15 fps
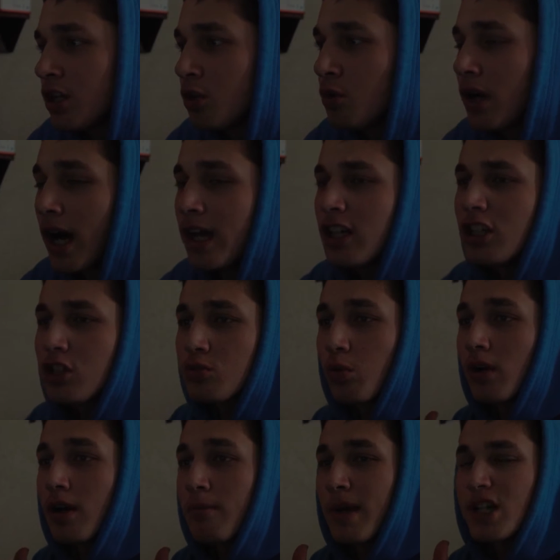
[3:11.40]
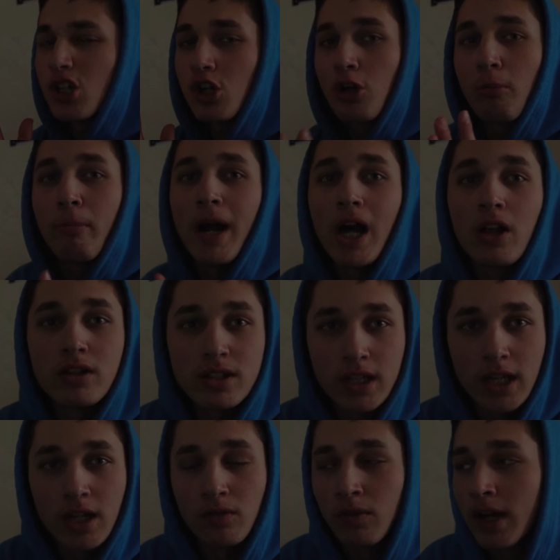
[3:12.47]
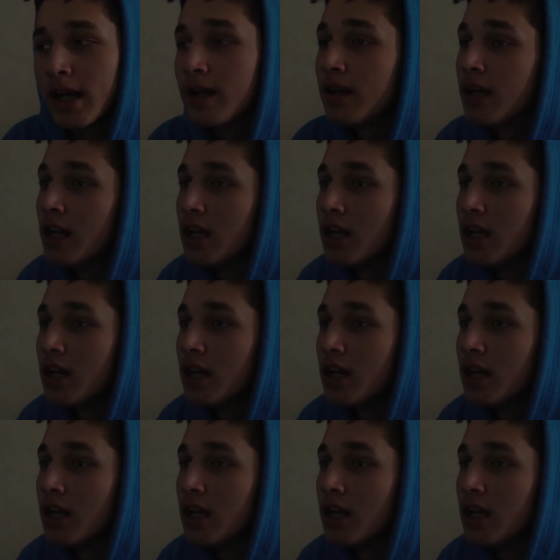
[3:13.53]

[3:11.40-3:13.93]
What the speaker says: you kind of just want to make sure you're balancing it, right?